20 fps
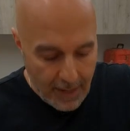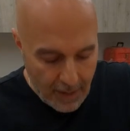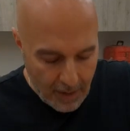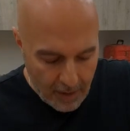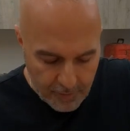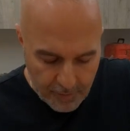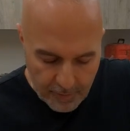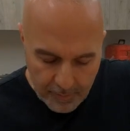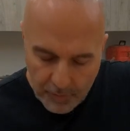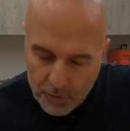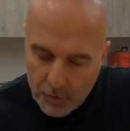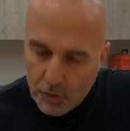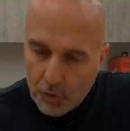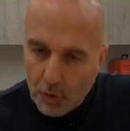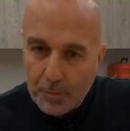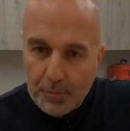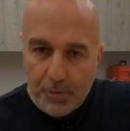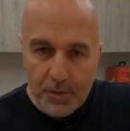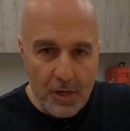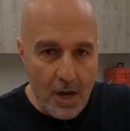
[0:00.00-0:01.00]
from the
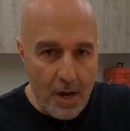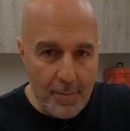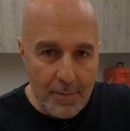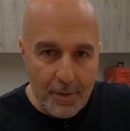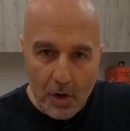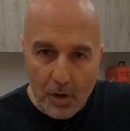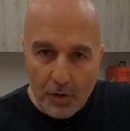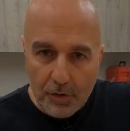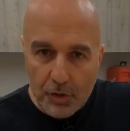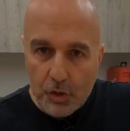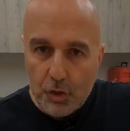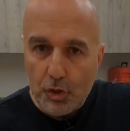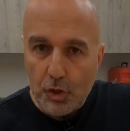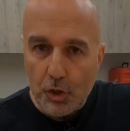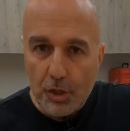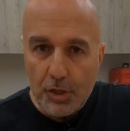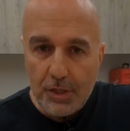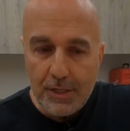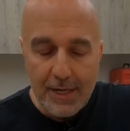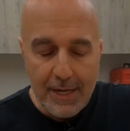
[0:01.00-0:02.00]
soap scum and all the
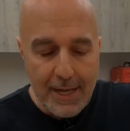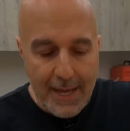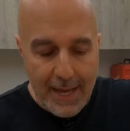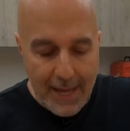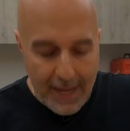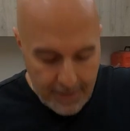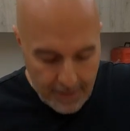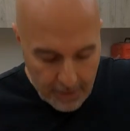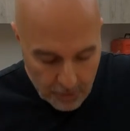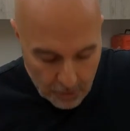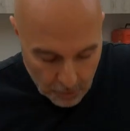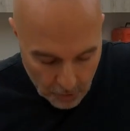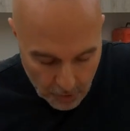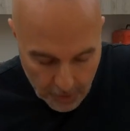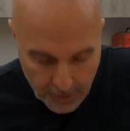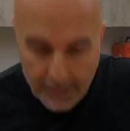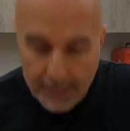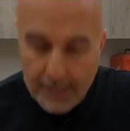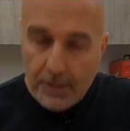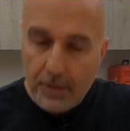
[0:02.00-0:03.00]
dirt, and then you look
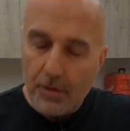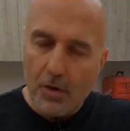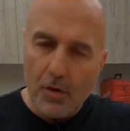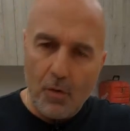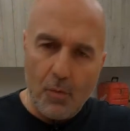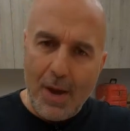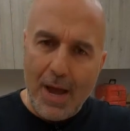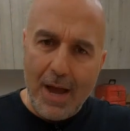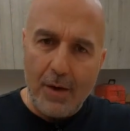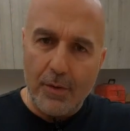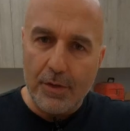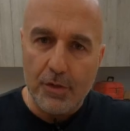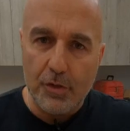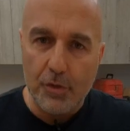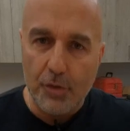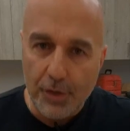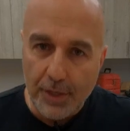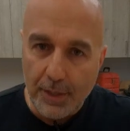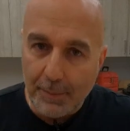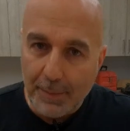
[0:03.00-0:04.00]
at it and you go, wow, it's
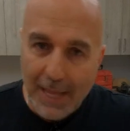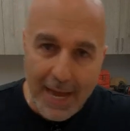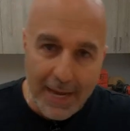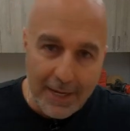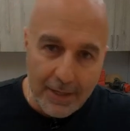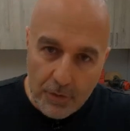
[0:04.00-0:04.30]
turning black.